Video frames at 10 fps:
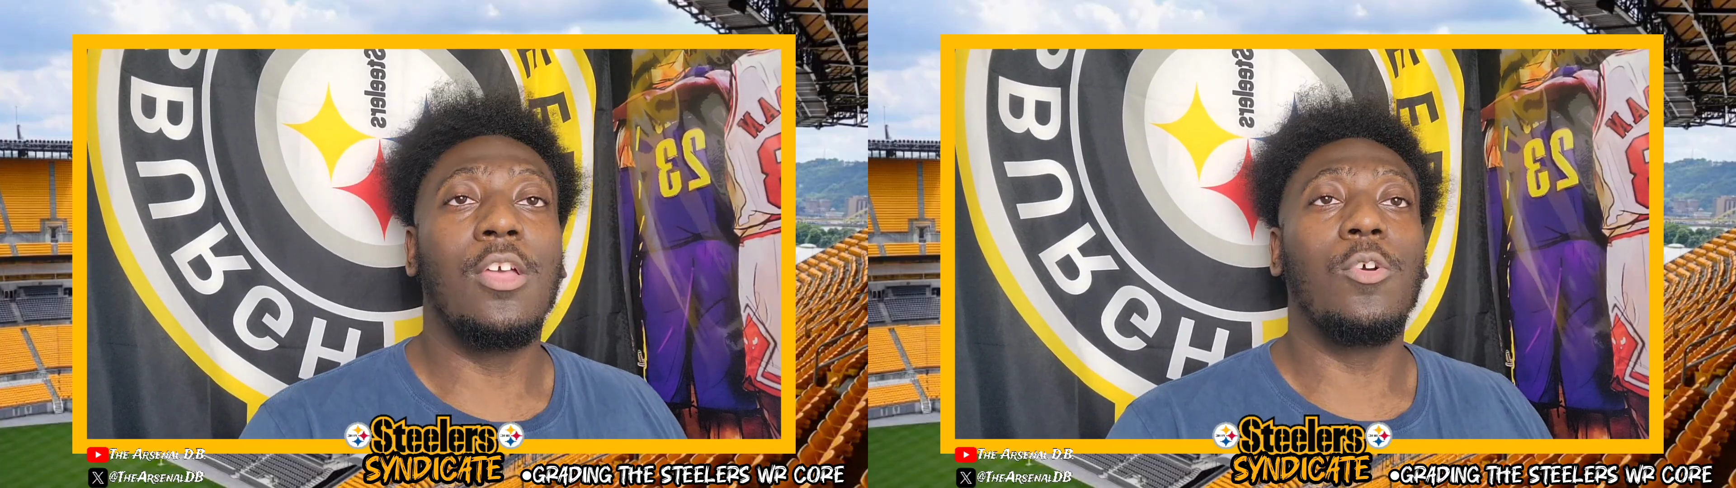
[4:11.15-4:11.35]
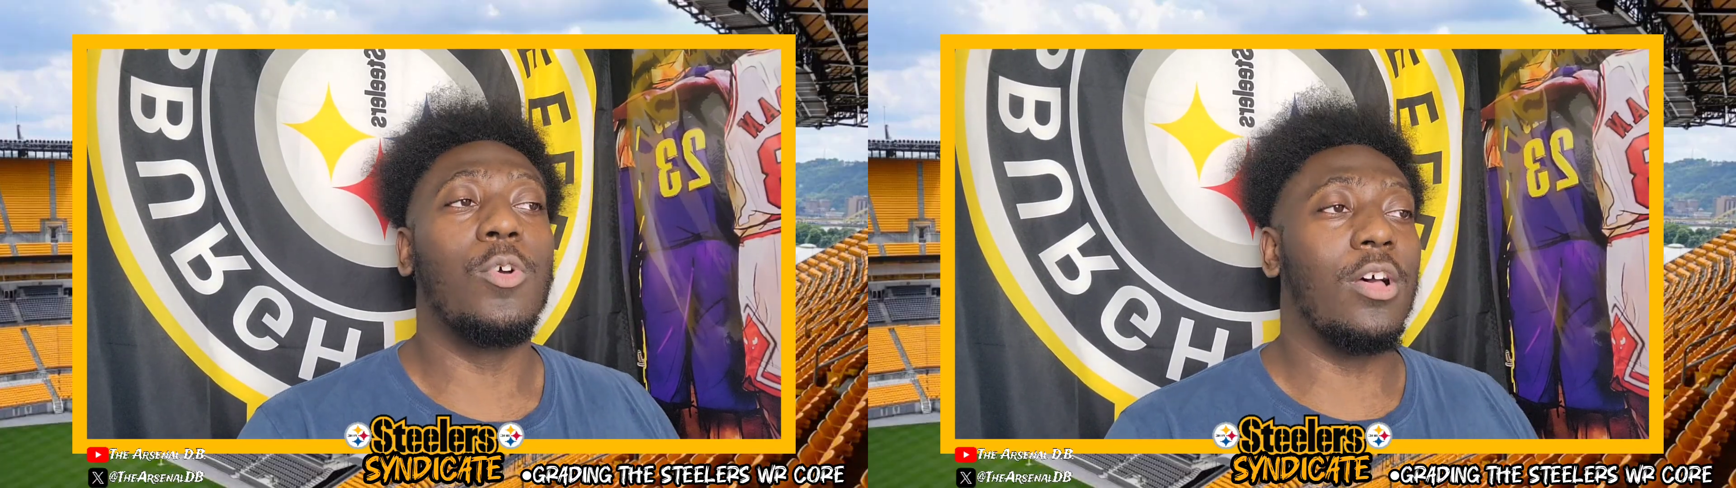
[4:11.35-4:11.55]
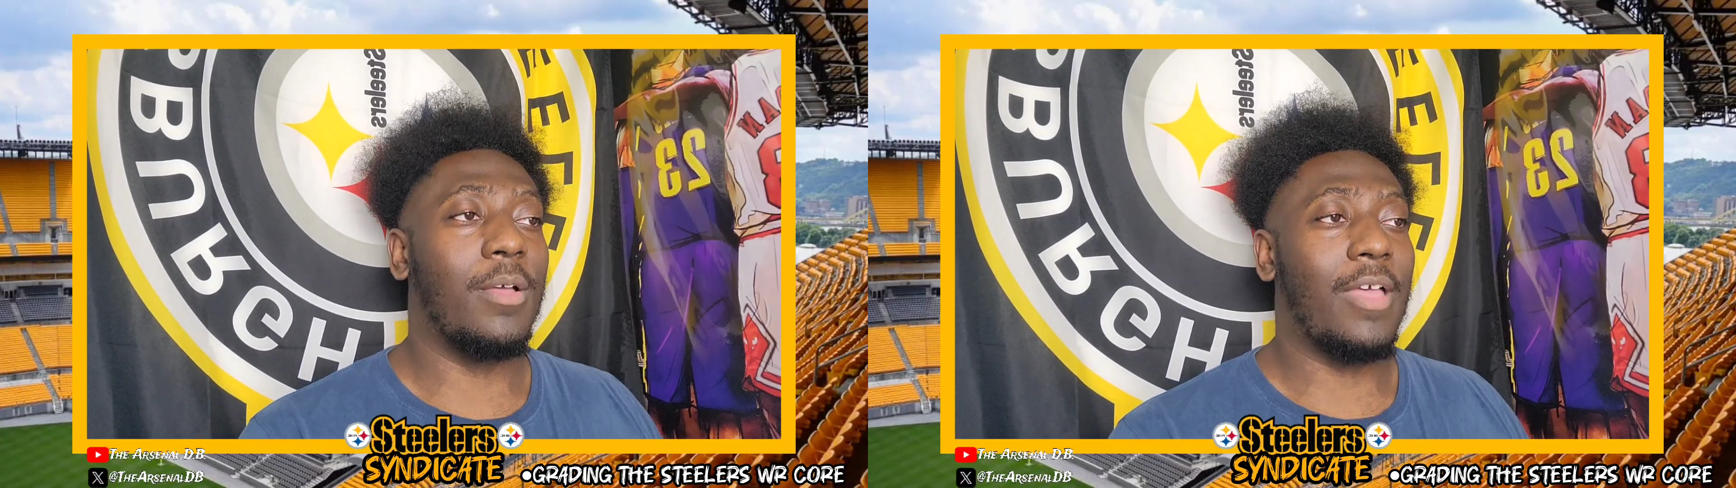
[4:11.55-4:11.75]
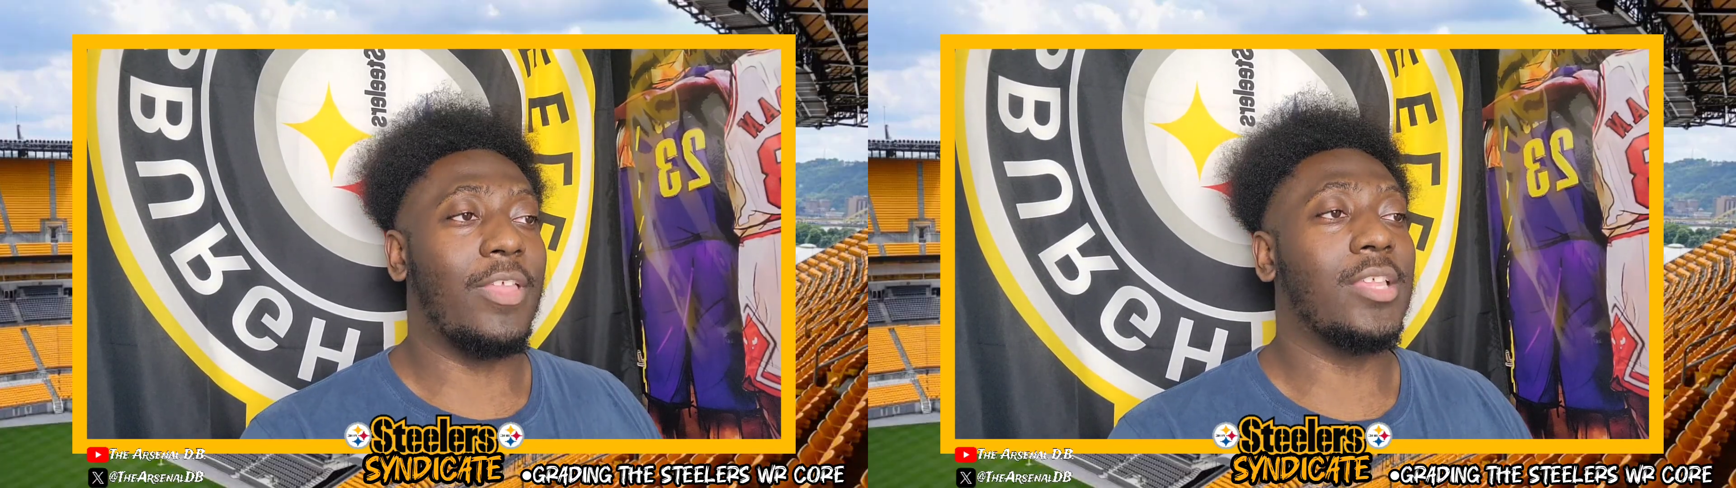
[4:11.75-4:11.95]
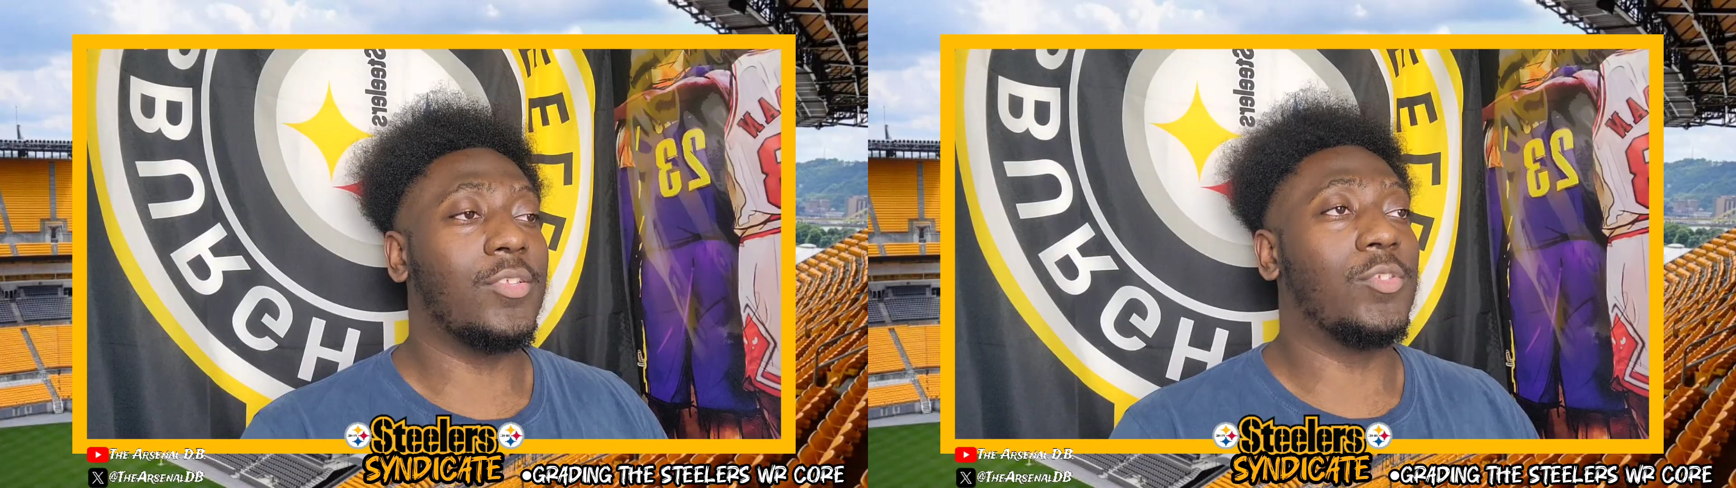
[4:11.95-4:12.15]
who have
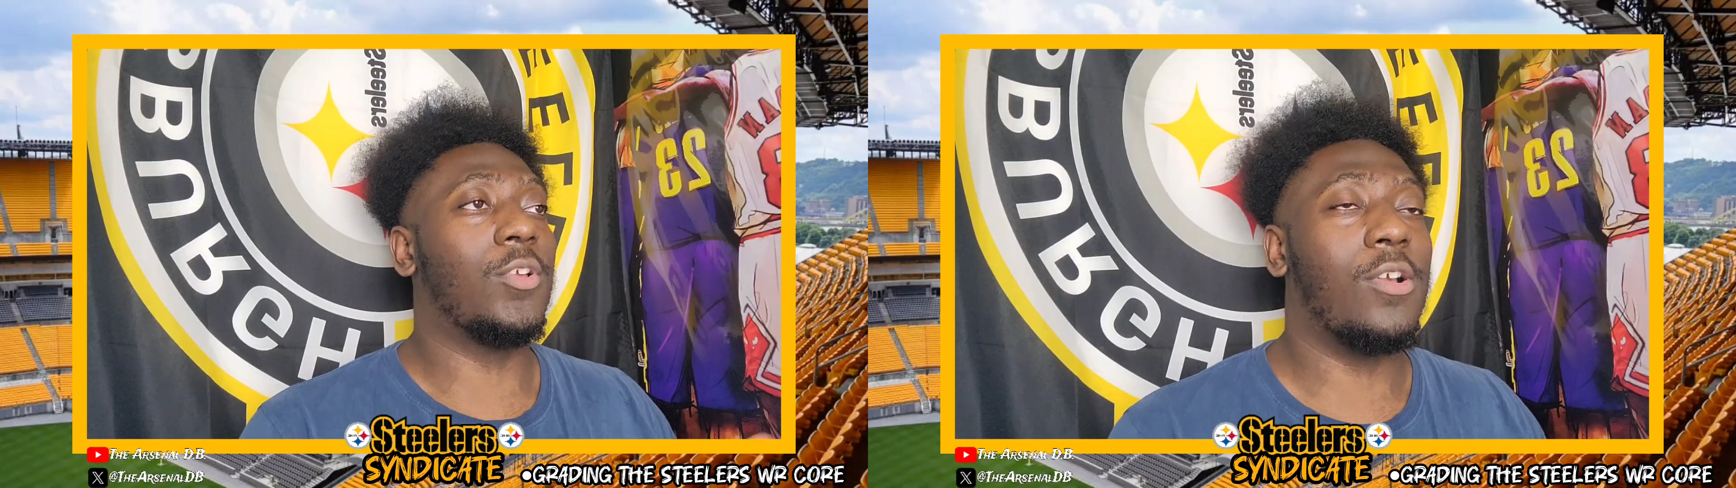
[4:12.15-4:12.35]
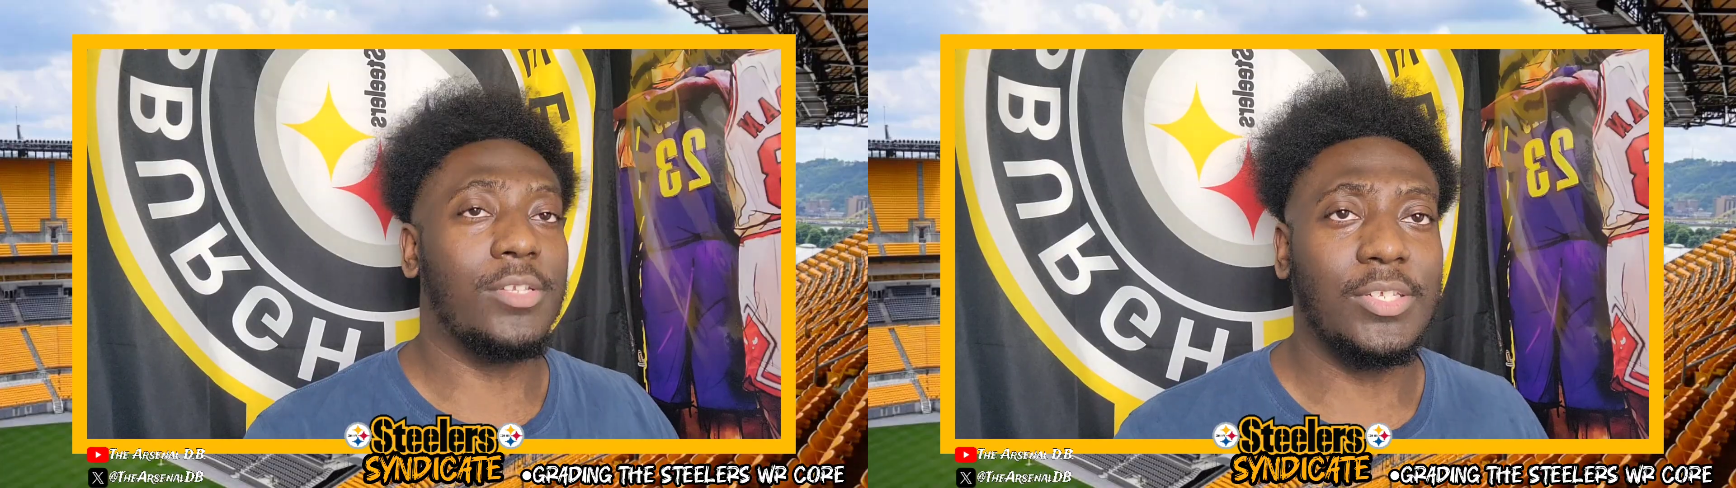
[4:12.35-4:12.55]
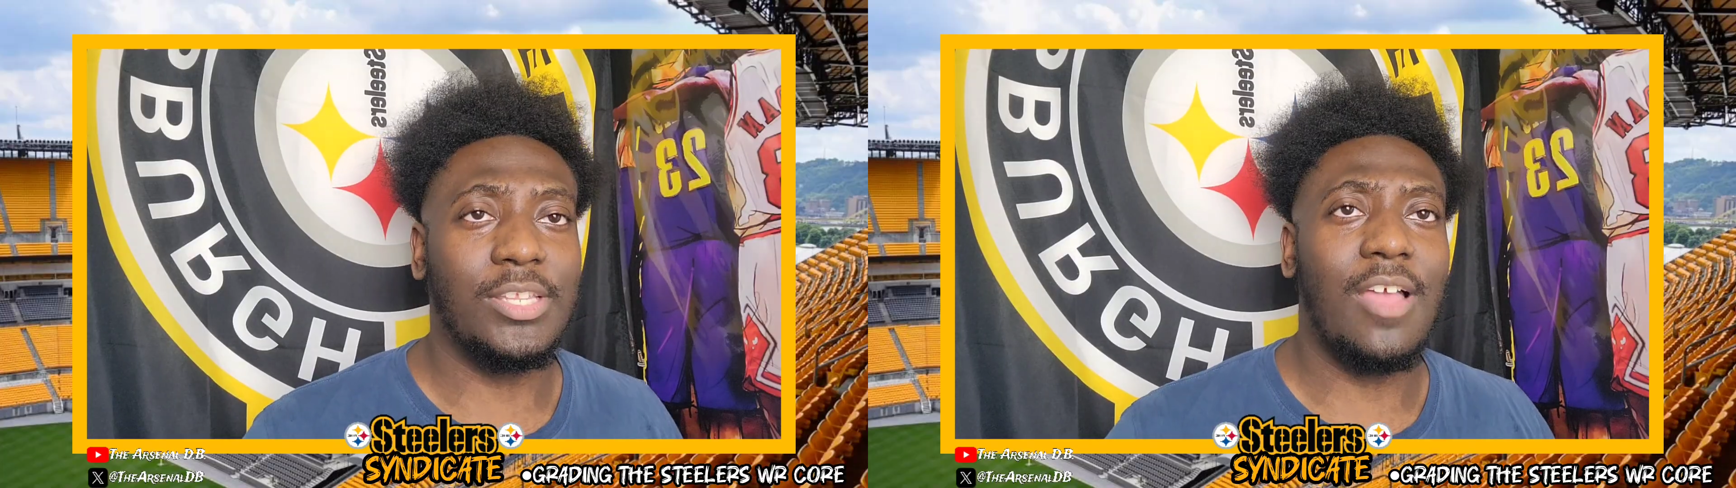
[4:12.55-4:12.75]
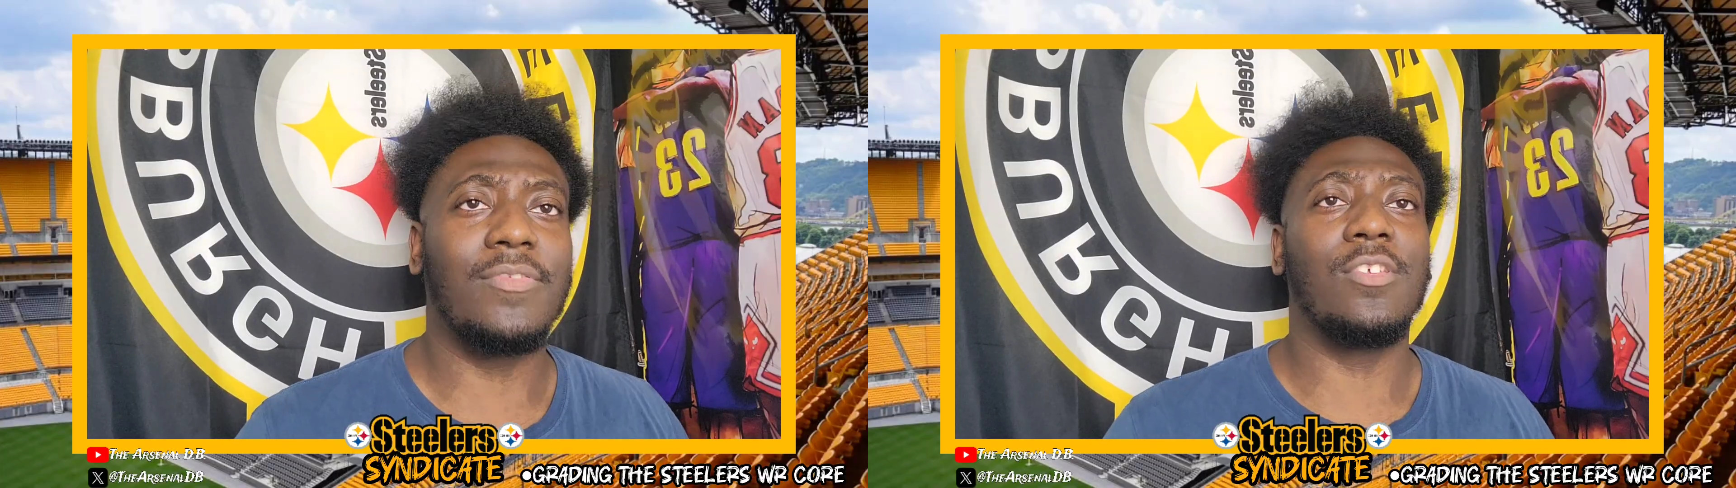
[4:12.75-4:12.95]
health concerns and stuff.